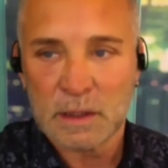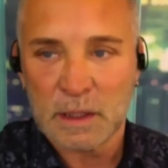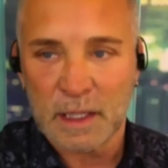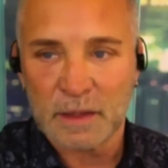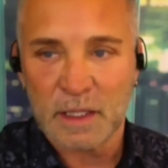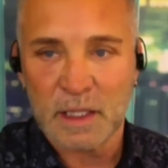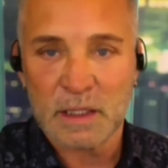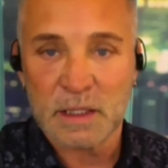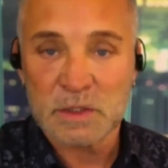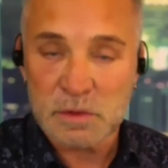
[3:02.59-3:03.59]
And then
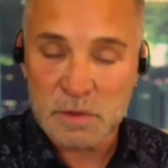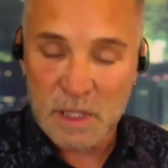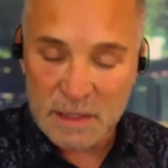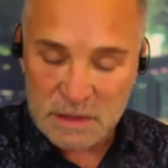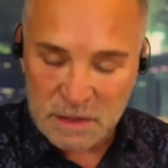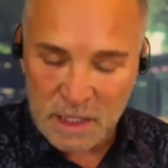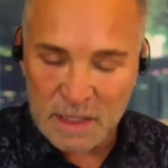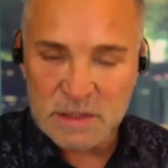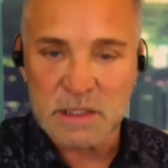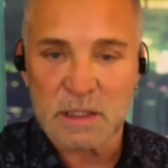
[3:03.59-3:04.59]
in June
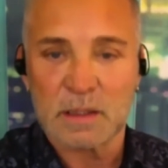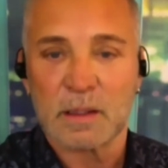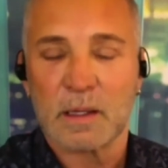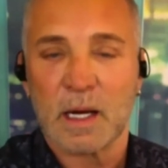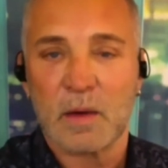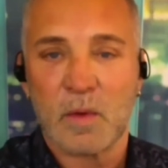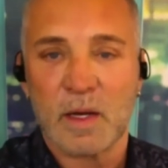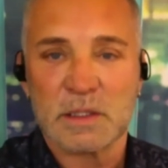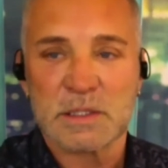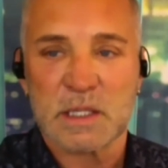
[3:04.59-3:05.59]
1990, I
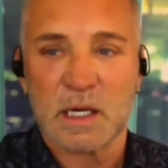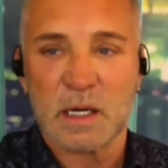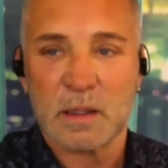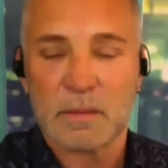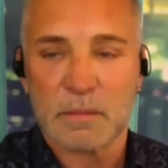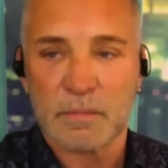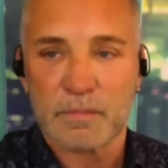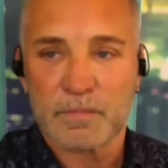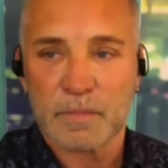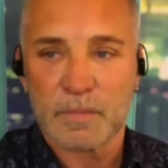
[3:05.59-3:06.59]
went
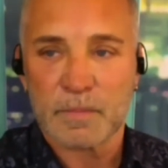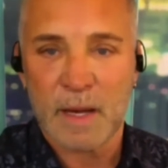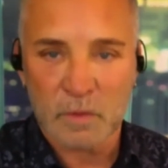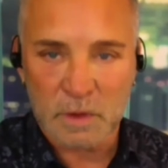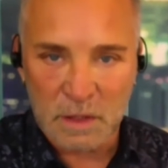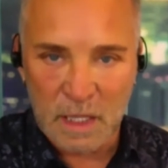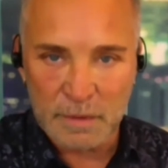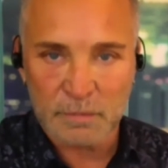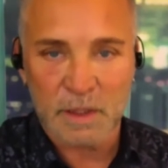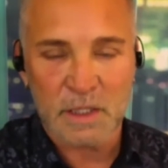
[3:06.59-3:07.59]
mountain
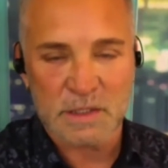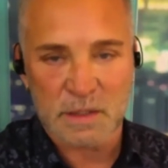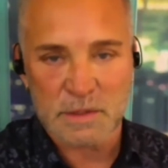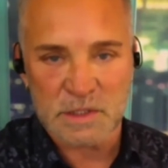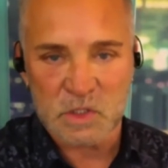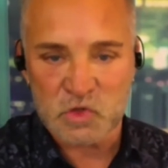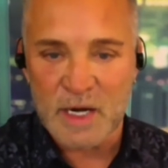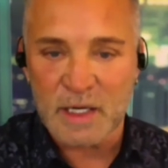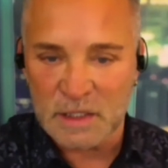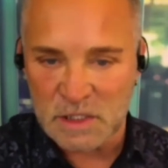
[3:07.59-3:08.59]
climbing because I was an
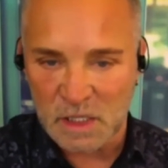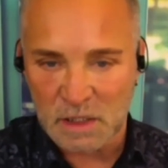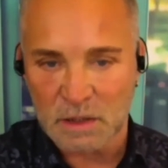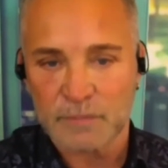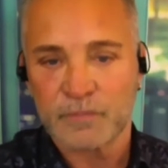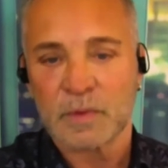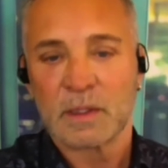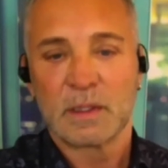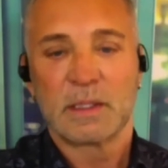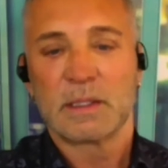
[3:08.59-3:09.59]
adrenaline junkie.
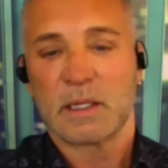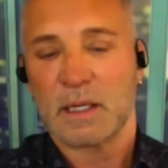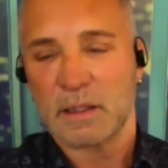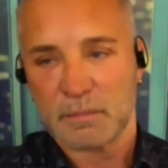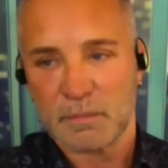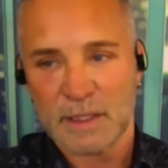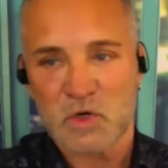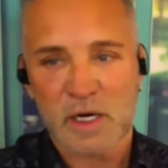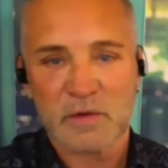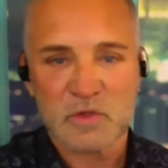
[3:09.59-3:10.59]
My
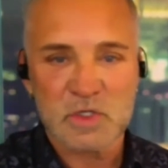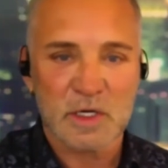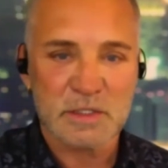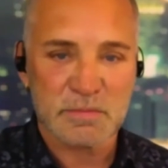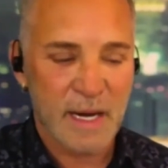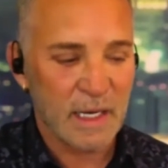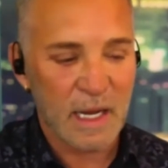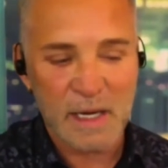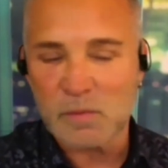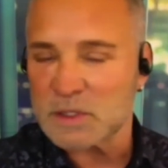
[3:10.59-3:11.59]
drug of choice,
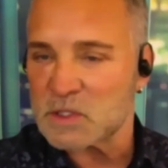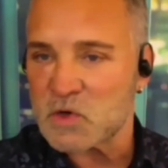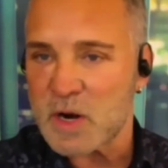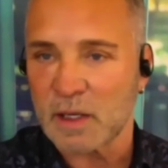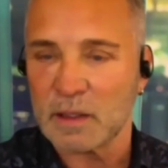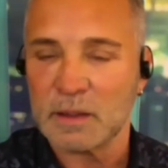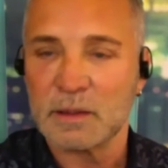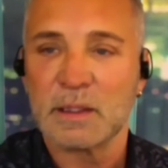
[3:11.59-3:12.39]
mainline, was adrenaline.